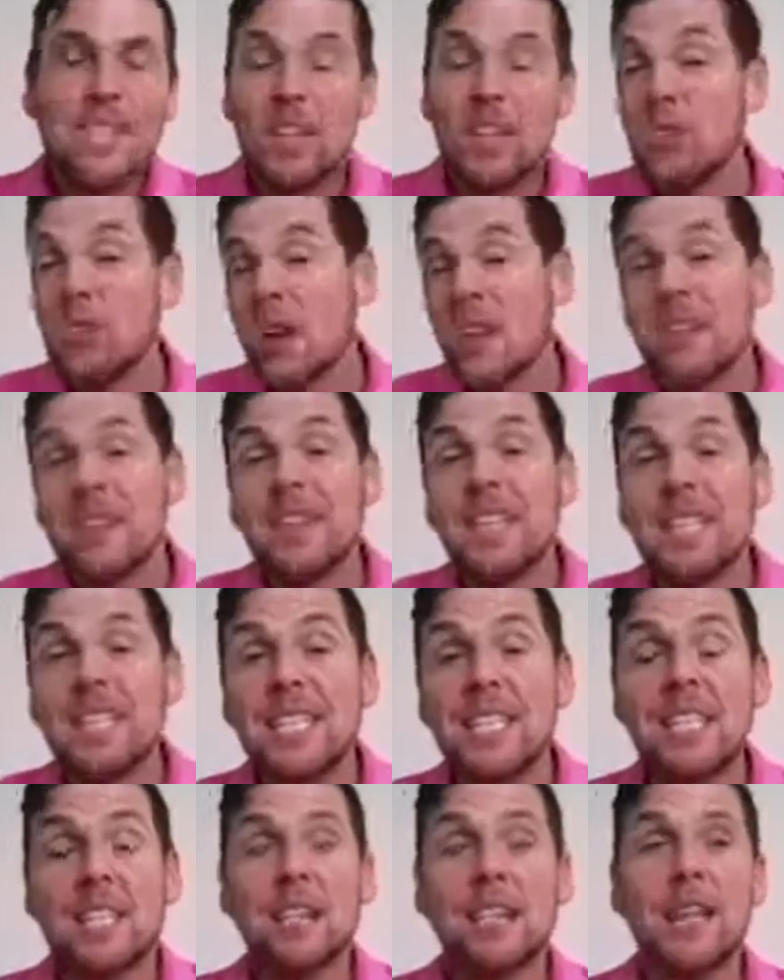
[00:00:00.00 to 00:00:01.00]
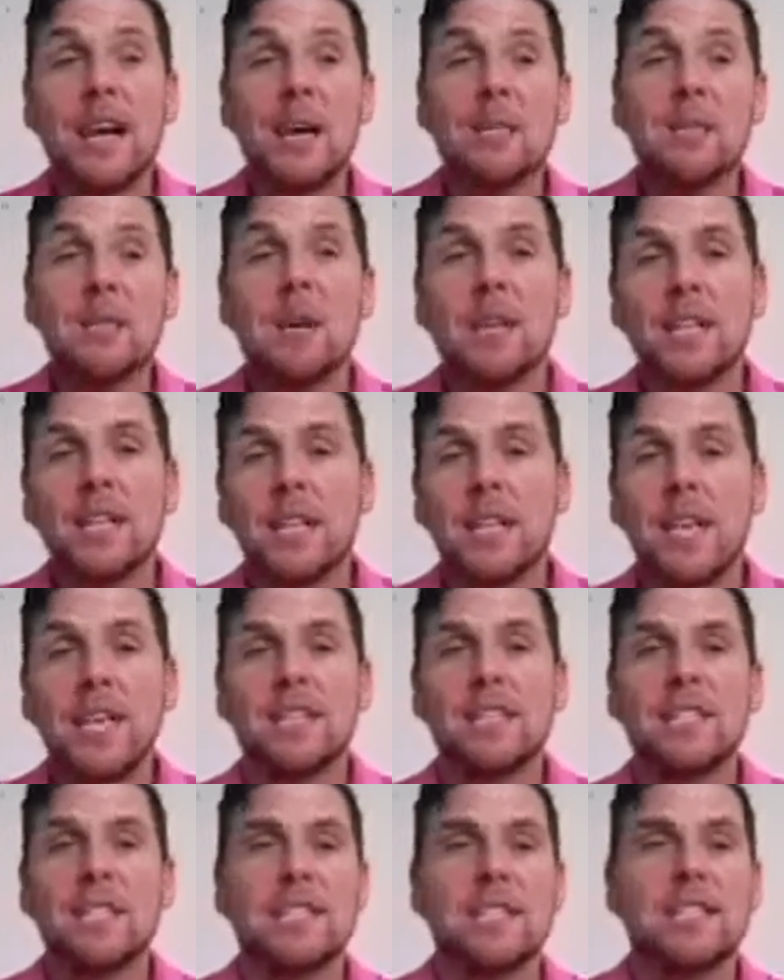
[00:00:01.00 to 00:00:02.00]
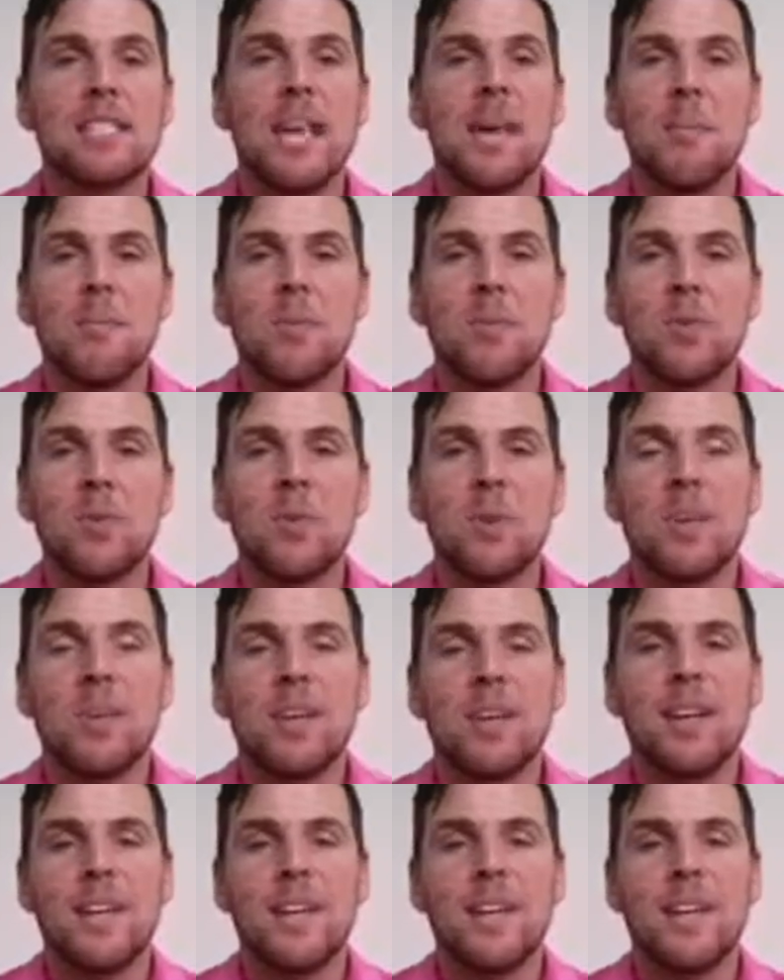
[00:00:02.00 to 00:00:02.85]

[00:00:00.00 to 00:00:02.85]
thought that they needed that money, as an example.